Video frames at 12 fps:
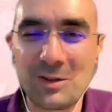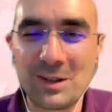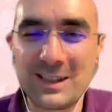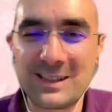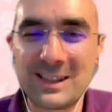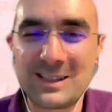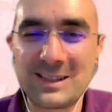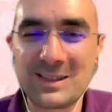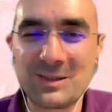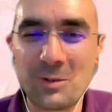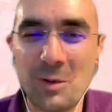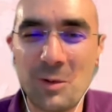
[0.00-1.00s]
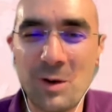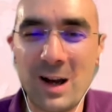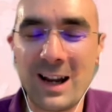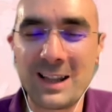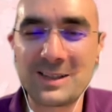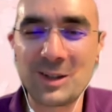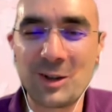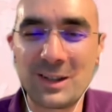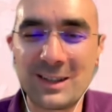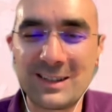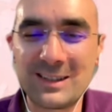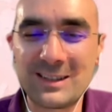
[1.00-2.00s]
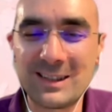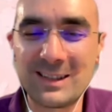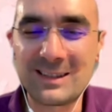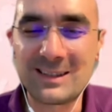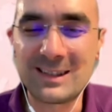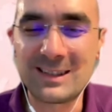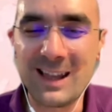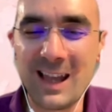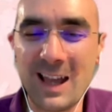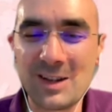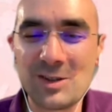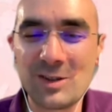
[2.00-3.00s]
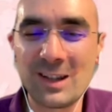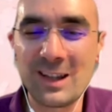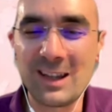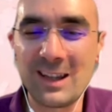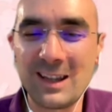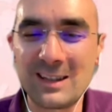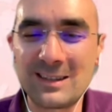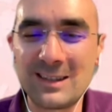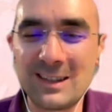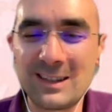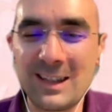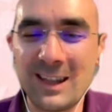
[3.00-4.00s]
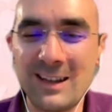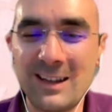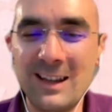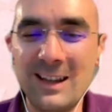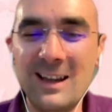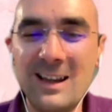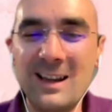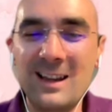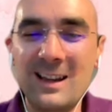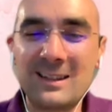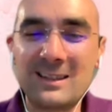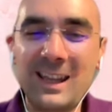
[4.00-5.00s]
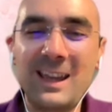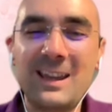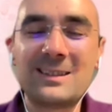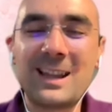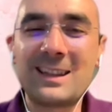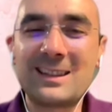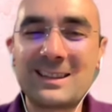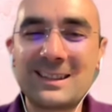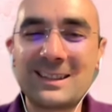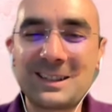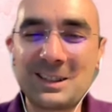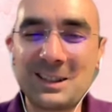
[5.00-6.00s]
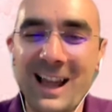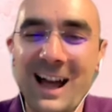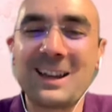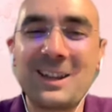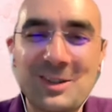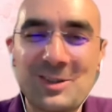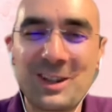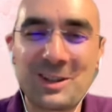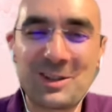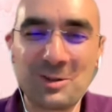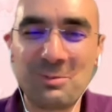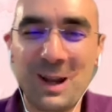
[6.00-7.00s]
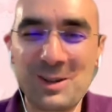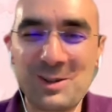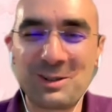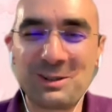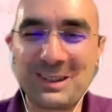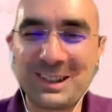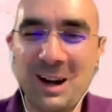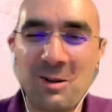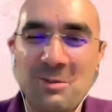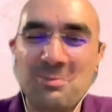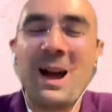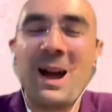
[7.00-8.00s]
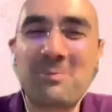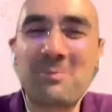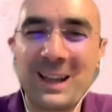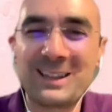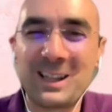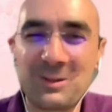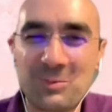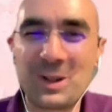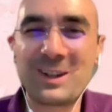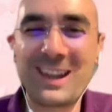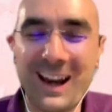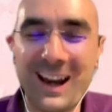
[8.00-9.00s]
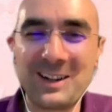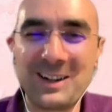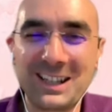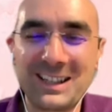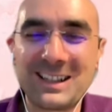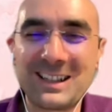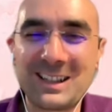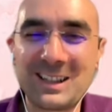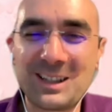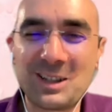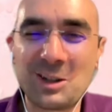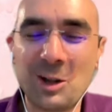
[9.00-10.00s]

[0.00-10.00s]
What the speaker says: At least that's what I saw, that it actually can take that luggage that you mentioned, our backpack that we're carrying, at